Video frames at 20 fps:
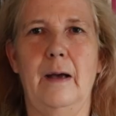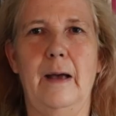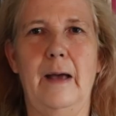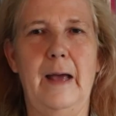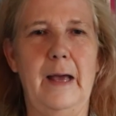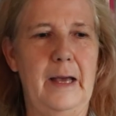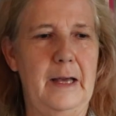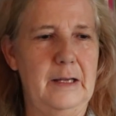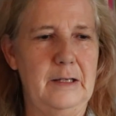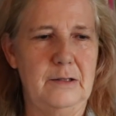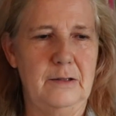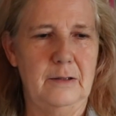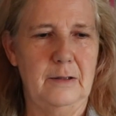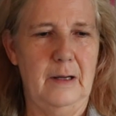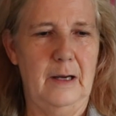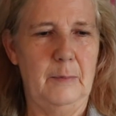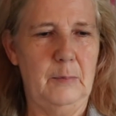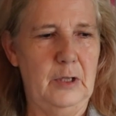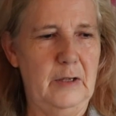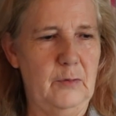And
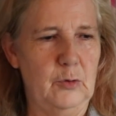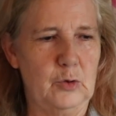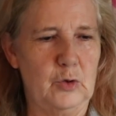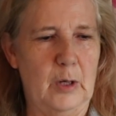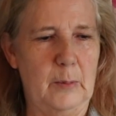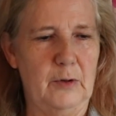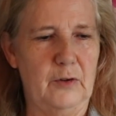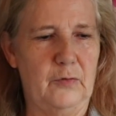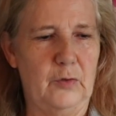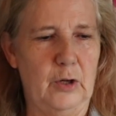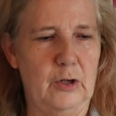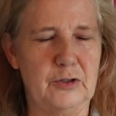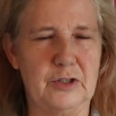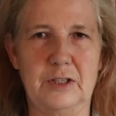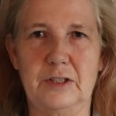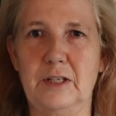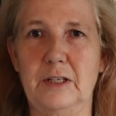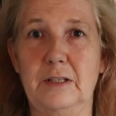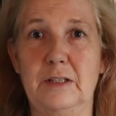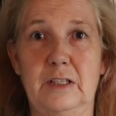I believe it was Robert Frost
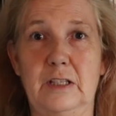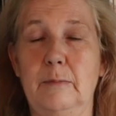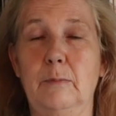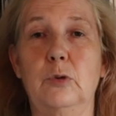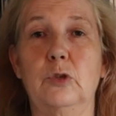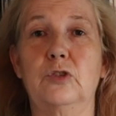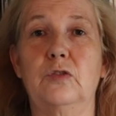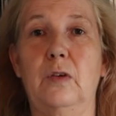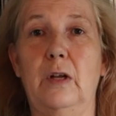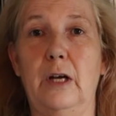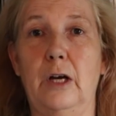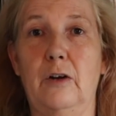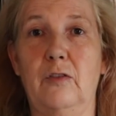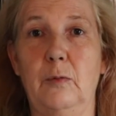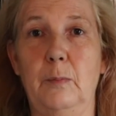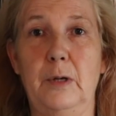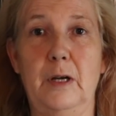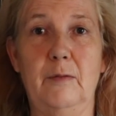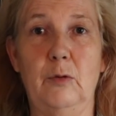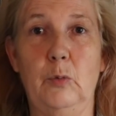that said symbols fly out
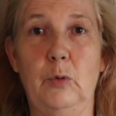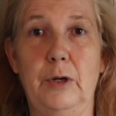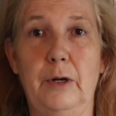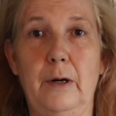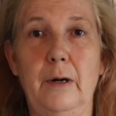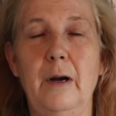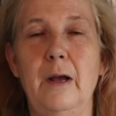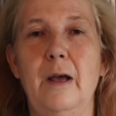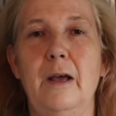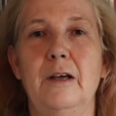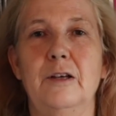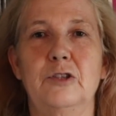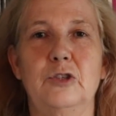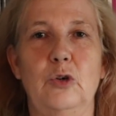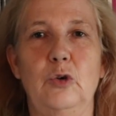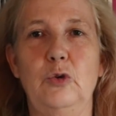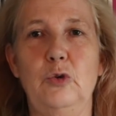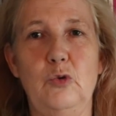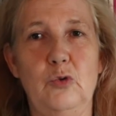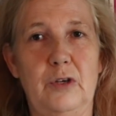from everywhere,
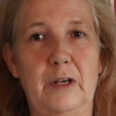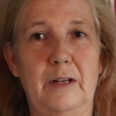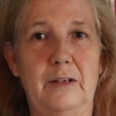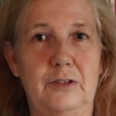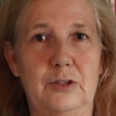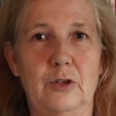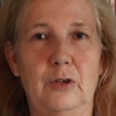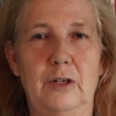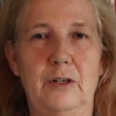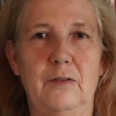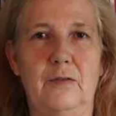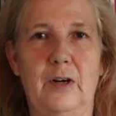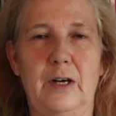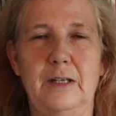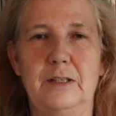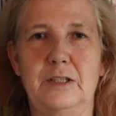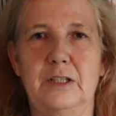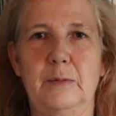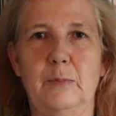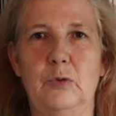so you can certainly
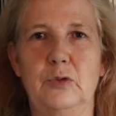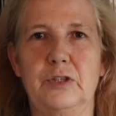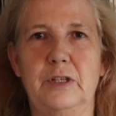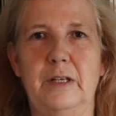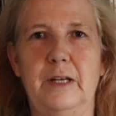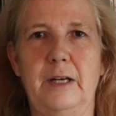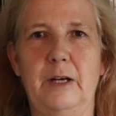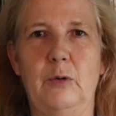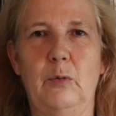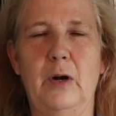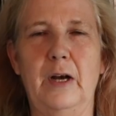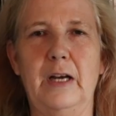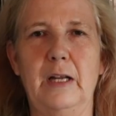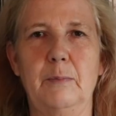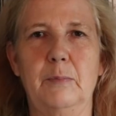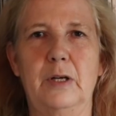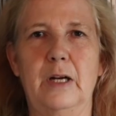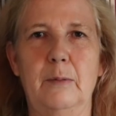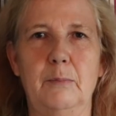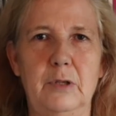find symbols in any
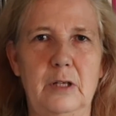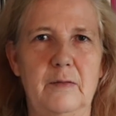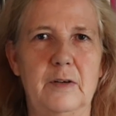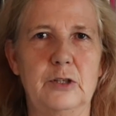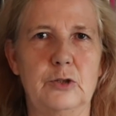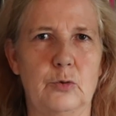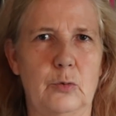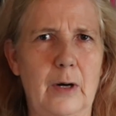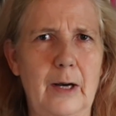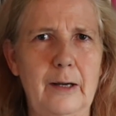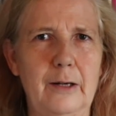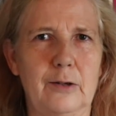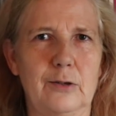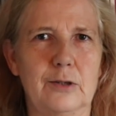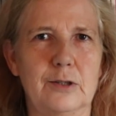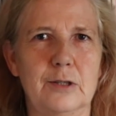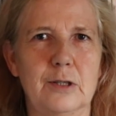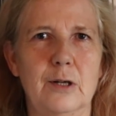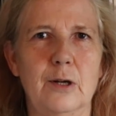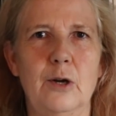writing, but I believe as
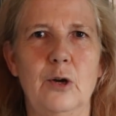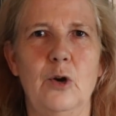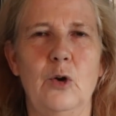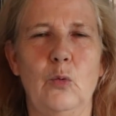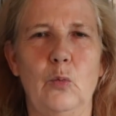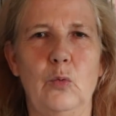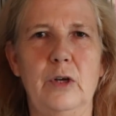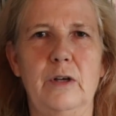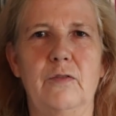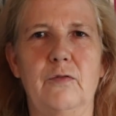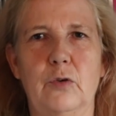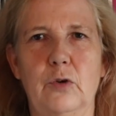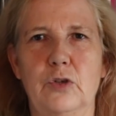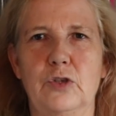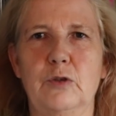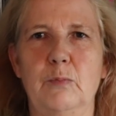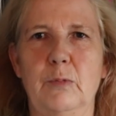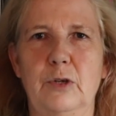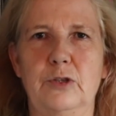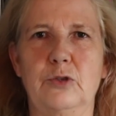writers, we
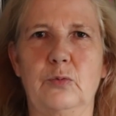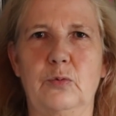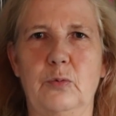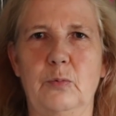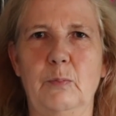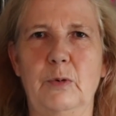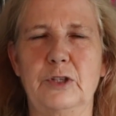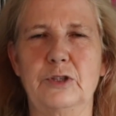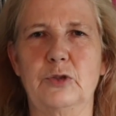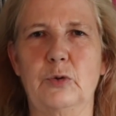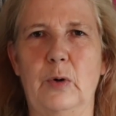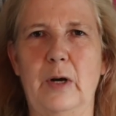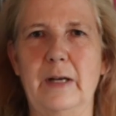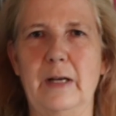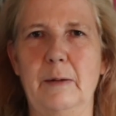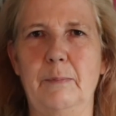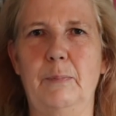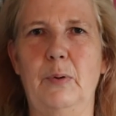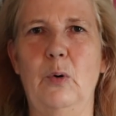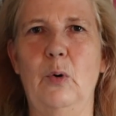first must
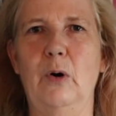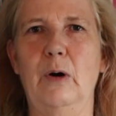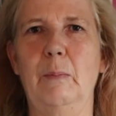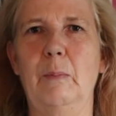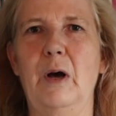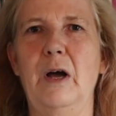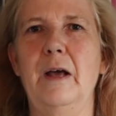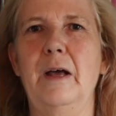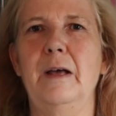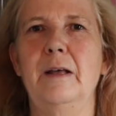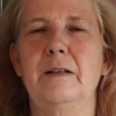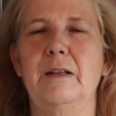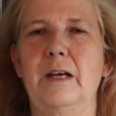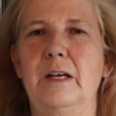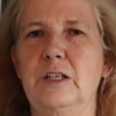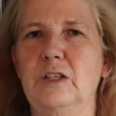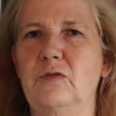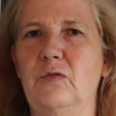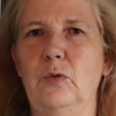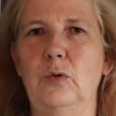write a poem
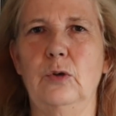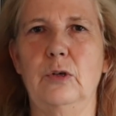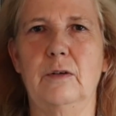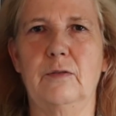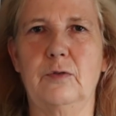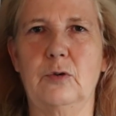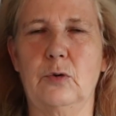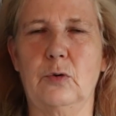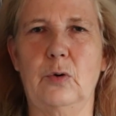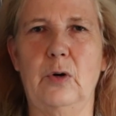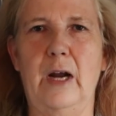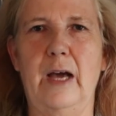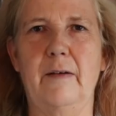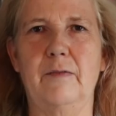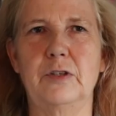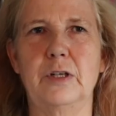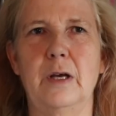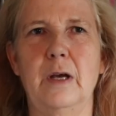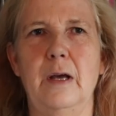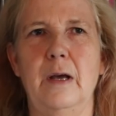that is full of
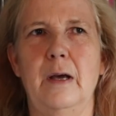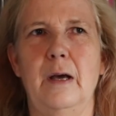craft.